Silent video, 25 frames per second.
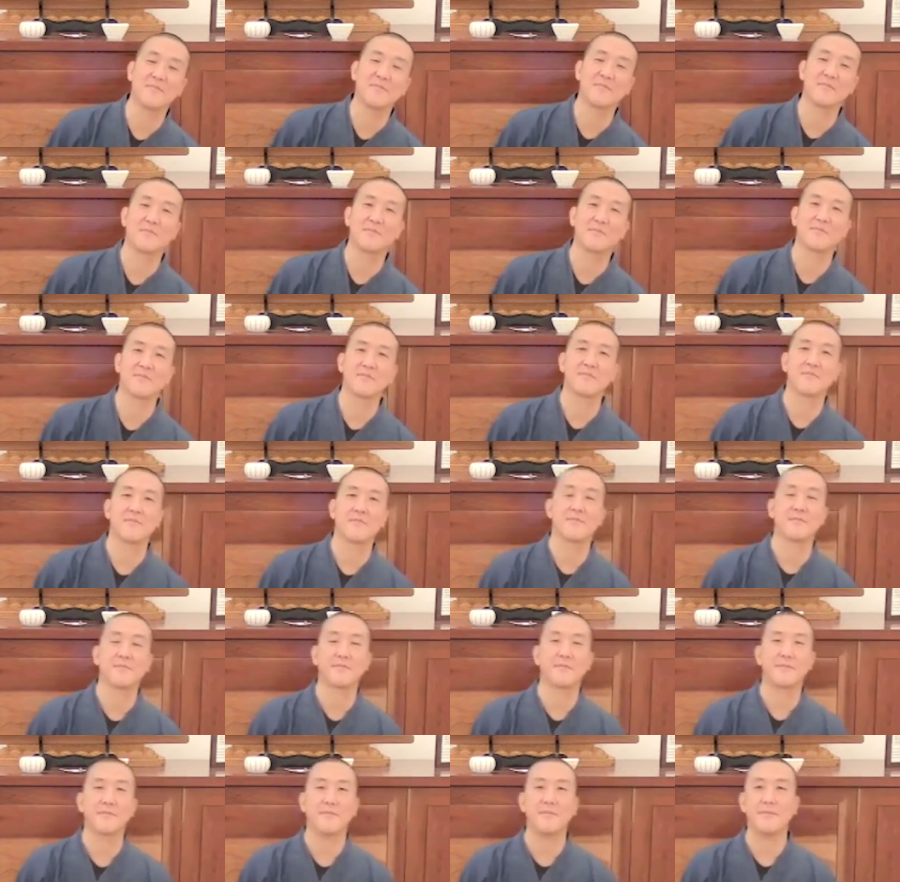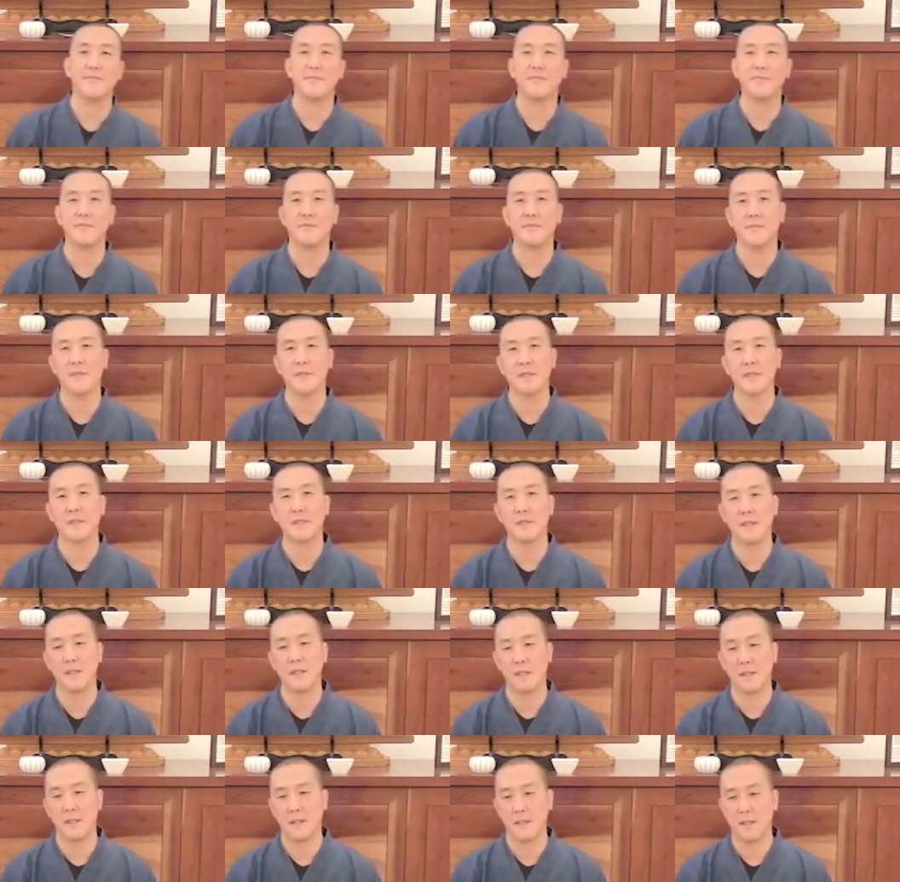
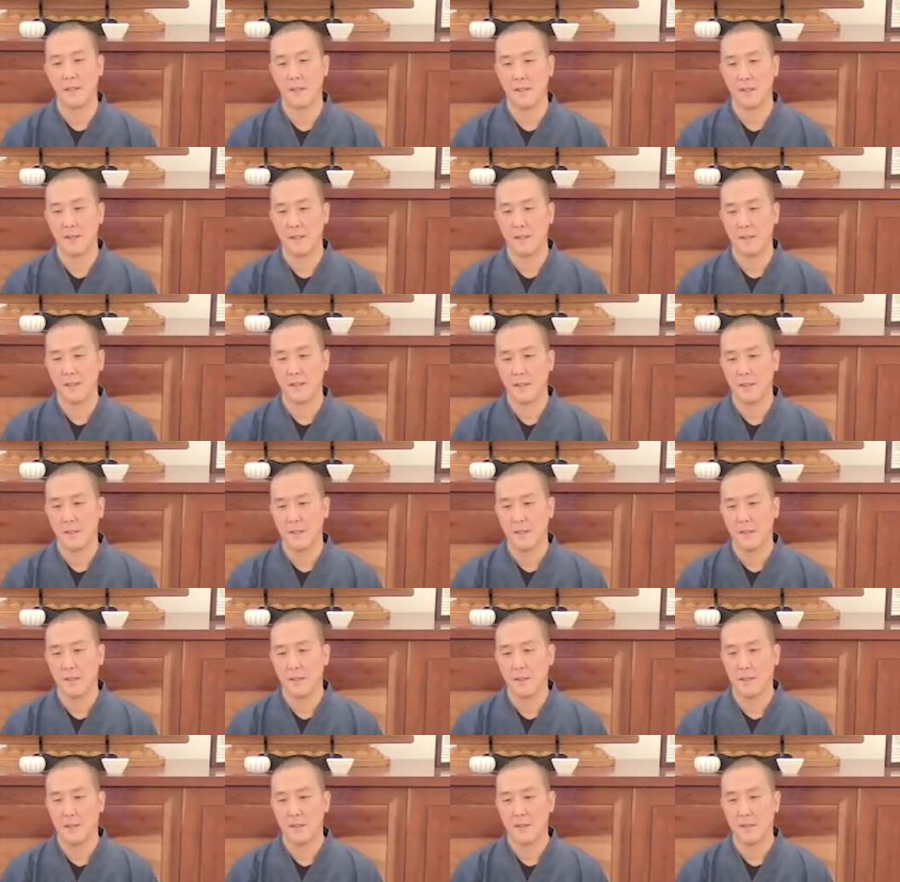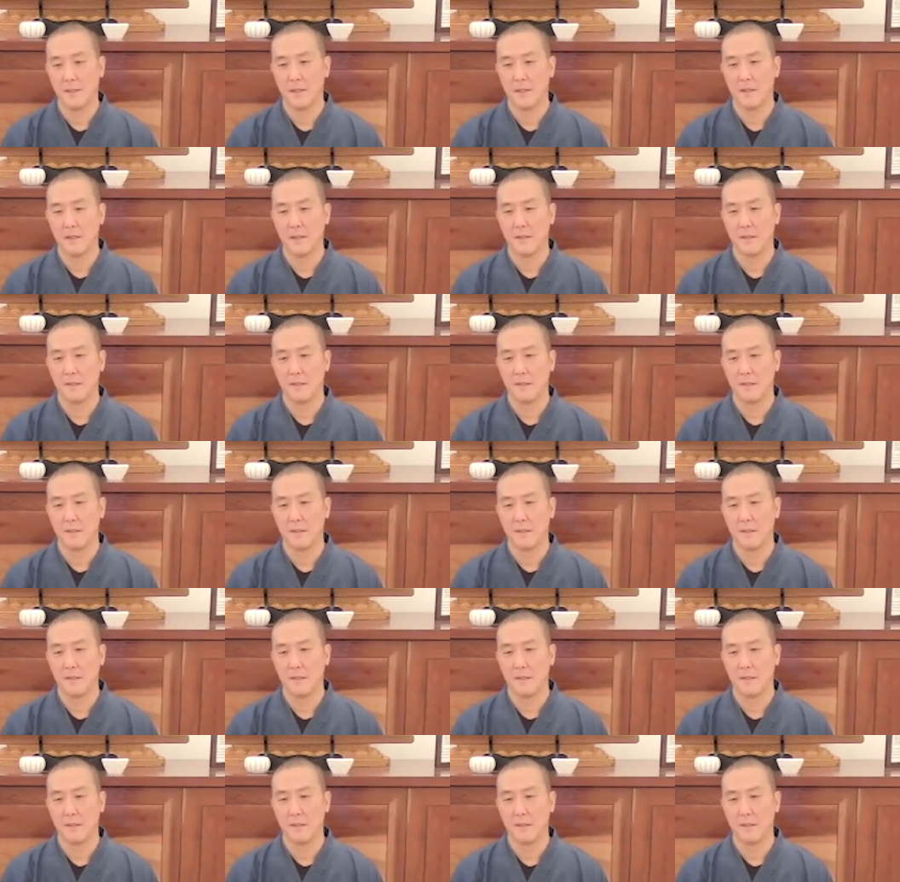(no one is talking)